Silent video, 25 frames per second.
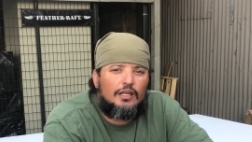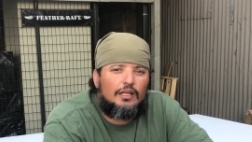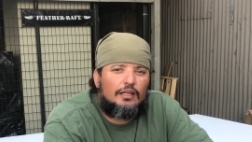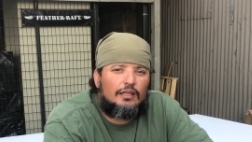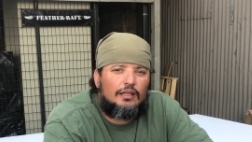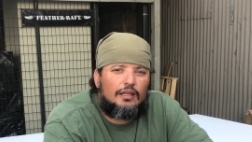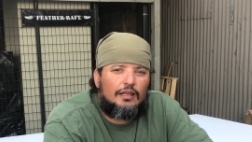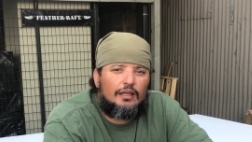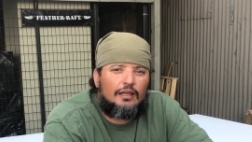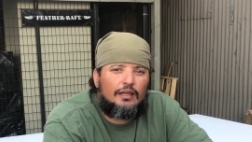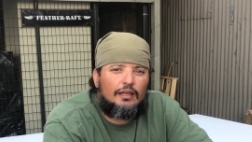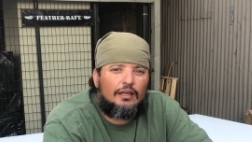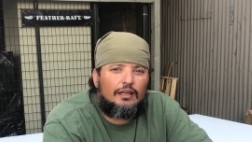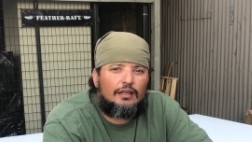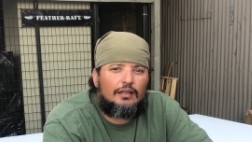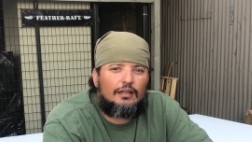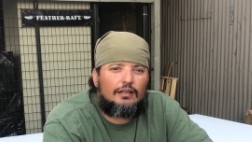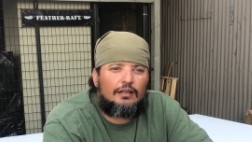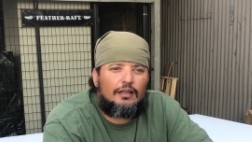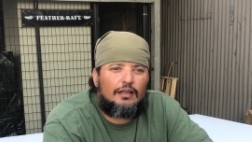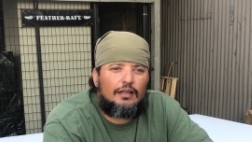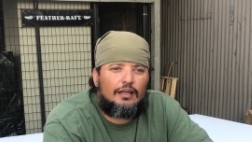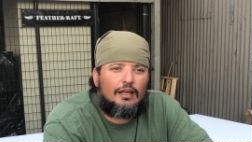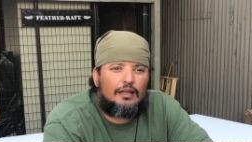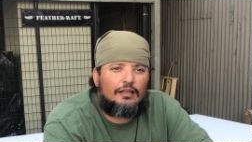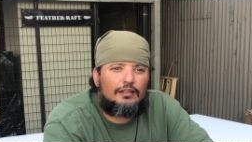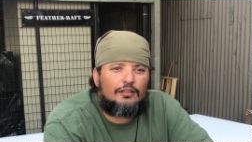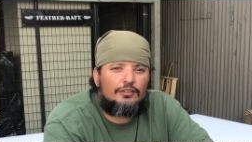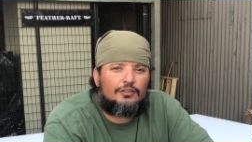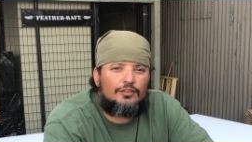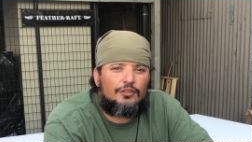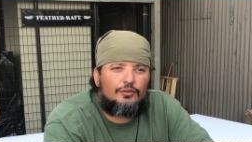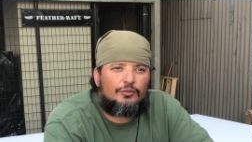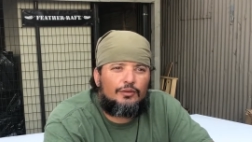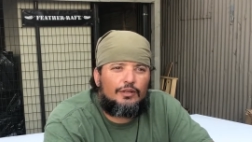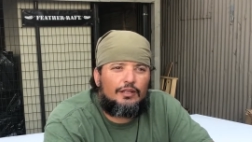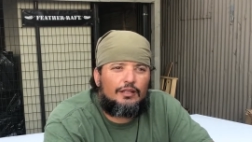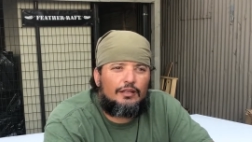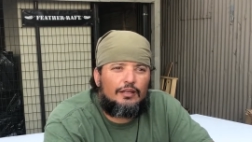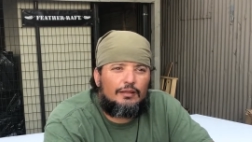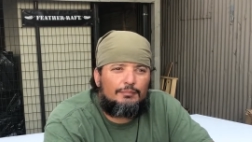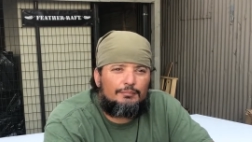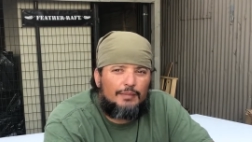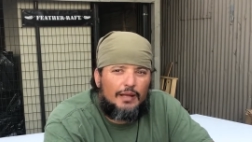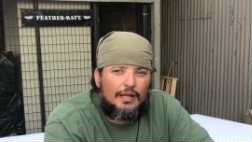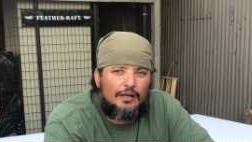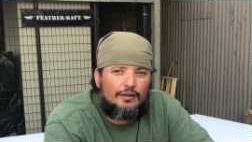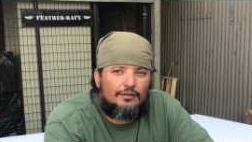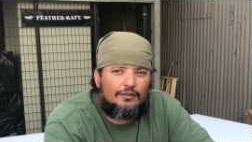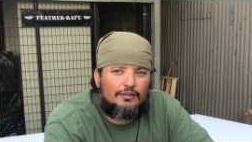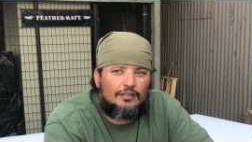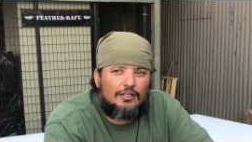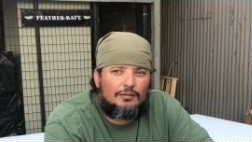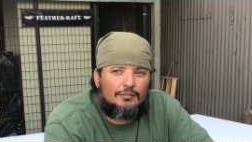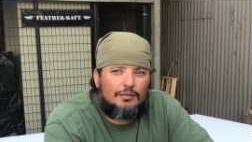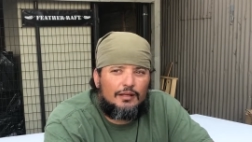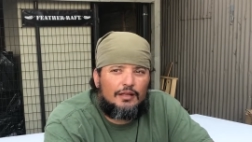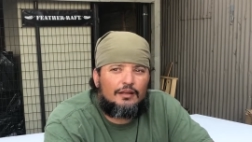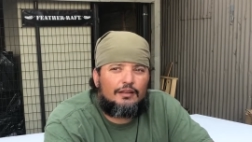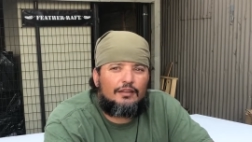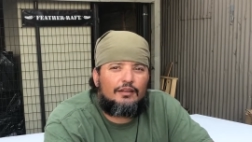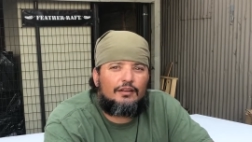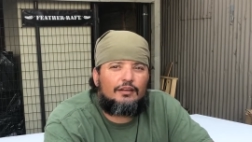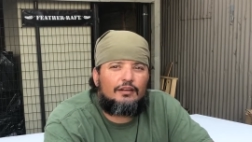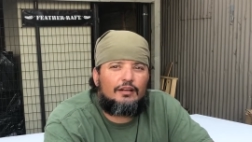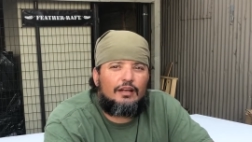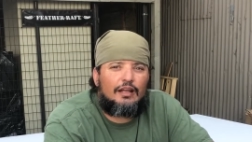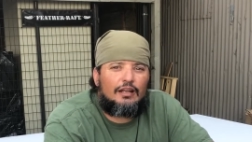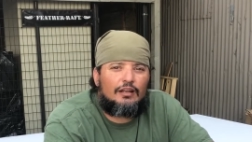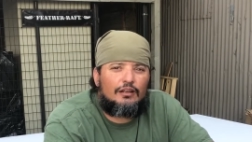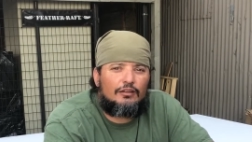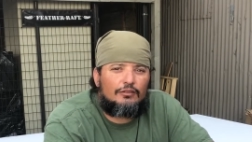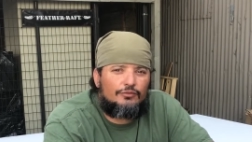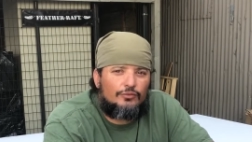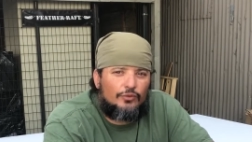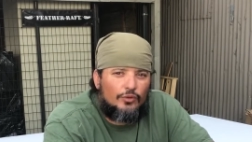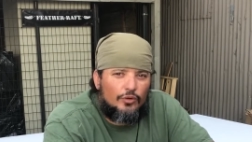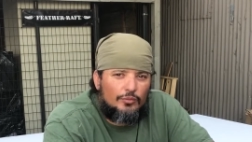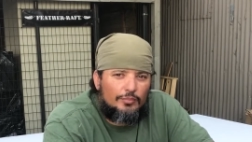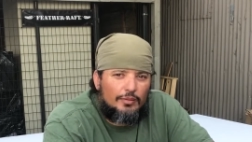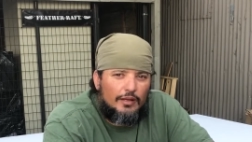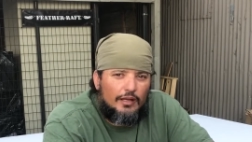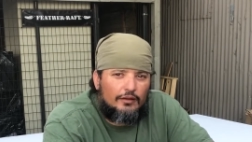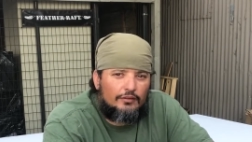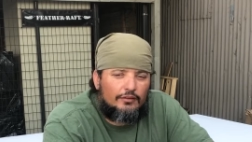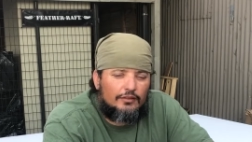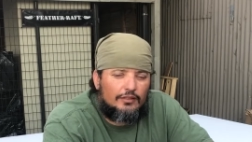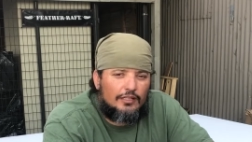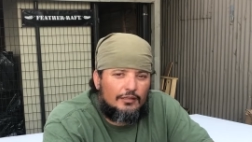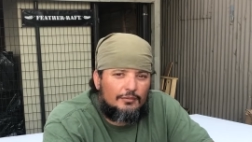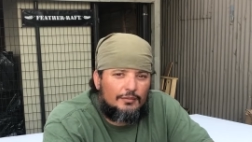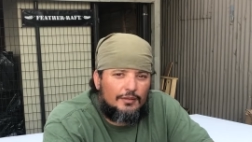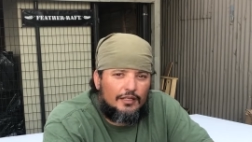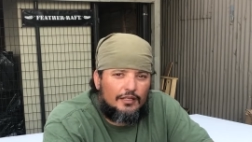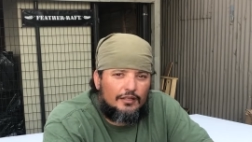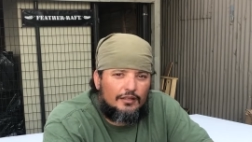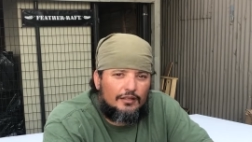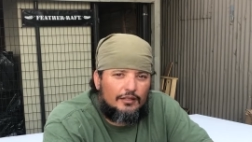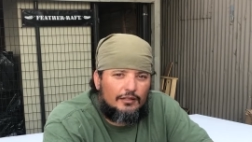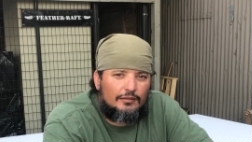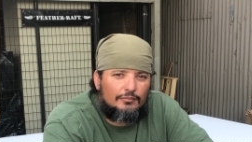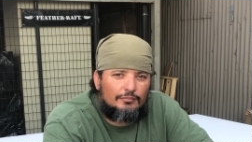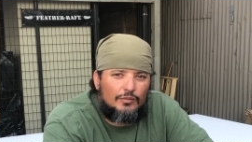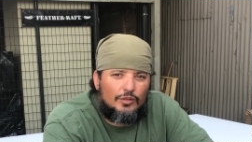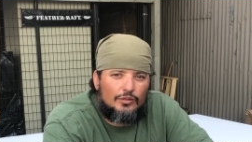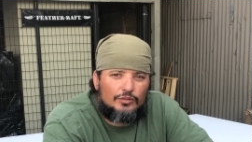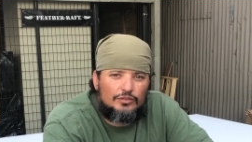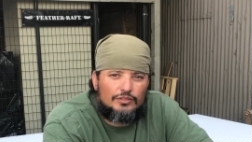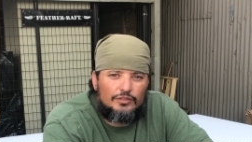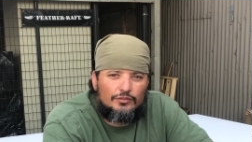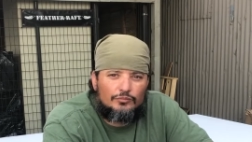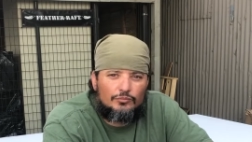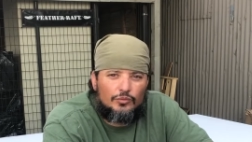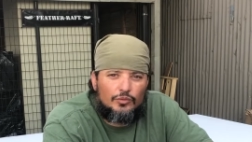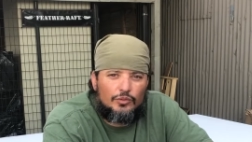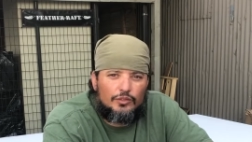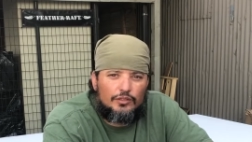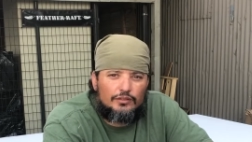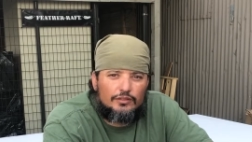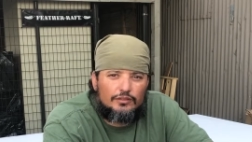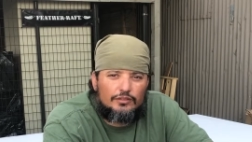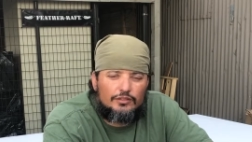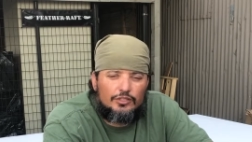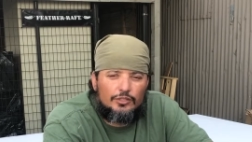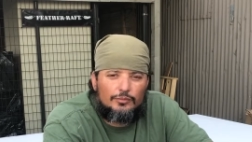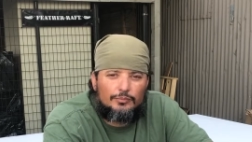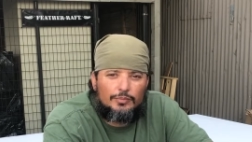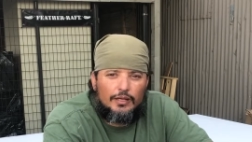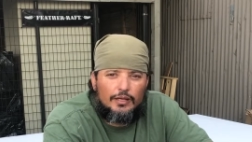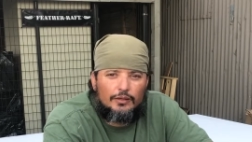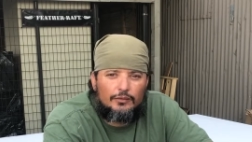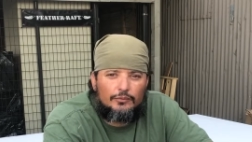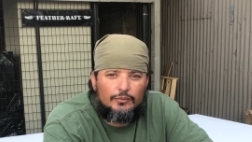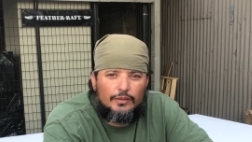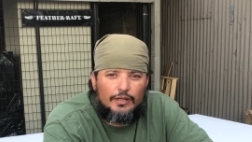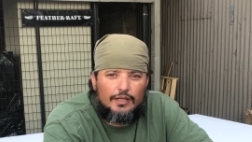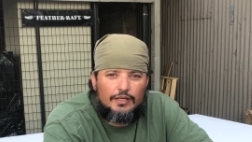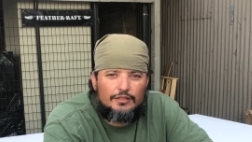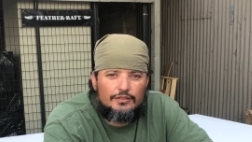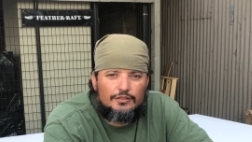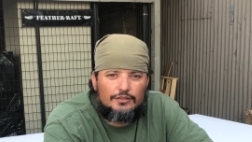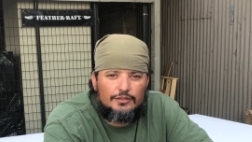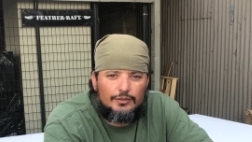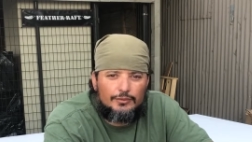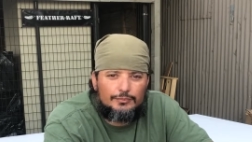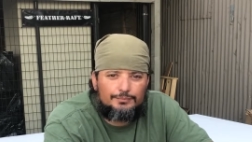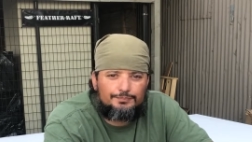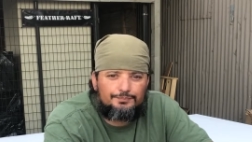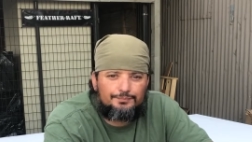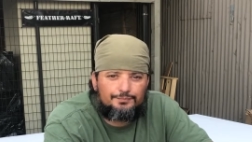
And I had a 3-pounder come out of there and a 4-pounder come out of there. Most of them were in the 2-pound range though.